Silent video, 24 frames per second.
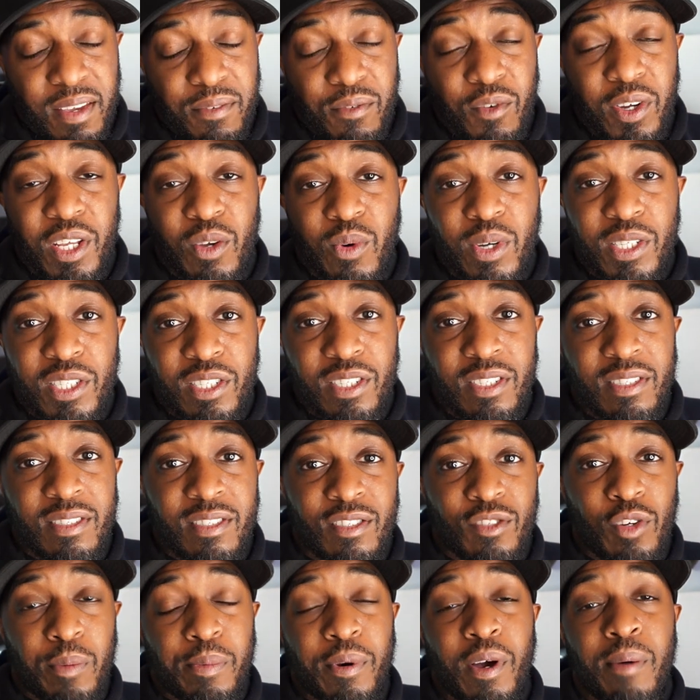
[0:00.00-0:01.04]
you've got any questions,
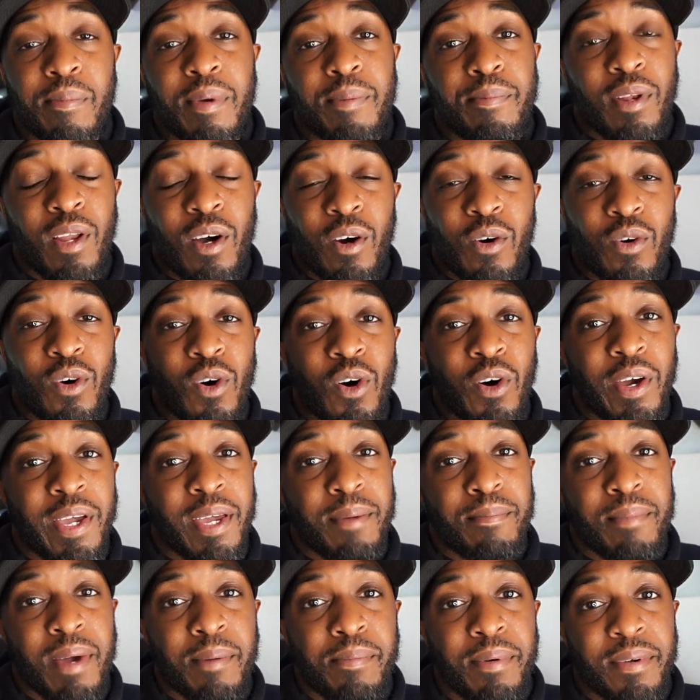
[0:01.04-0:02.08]
drop a comment below or
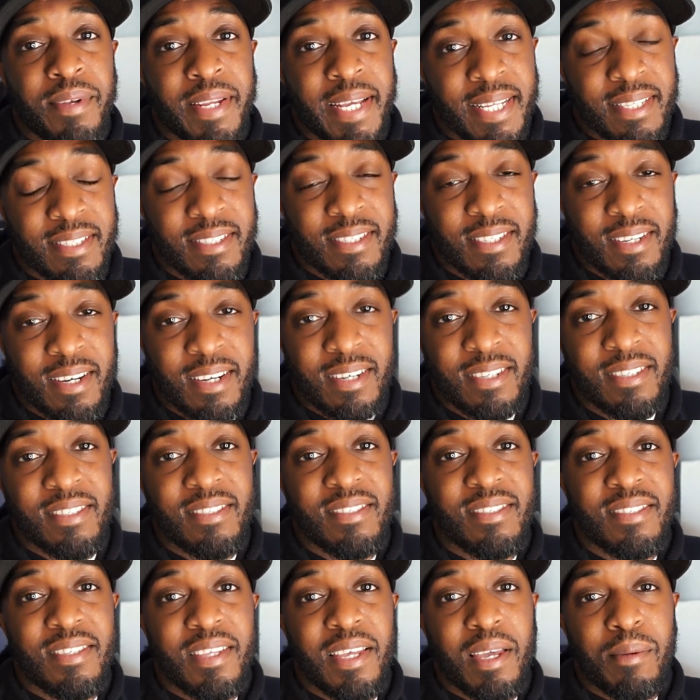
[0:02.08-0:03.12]
hit me up on Insta,
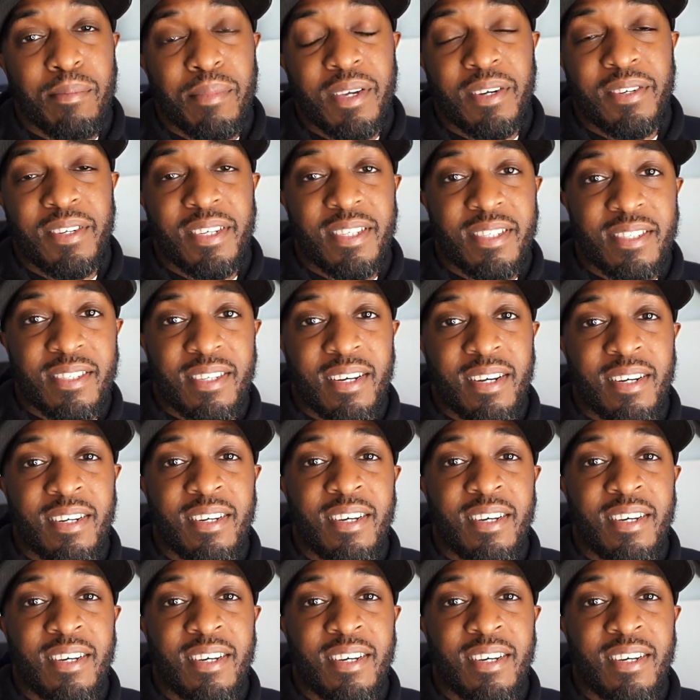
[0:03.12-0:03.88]
DM me on Insta.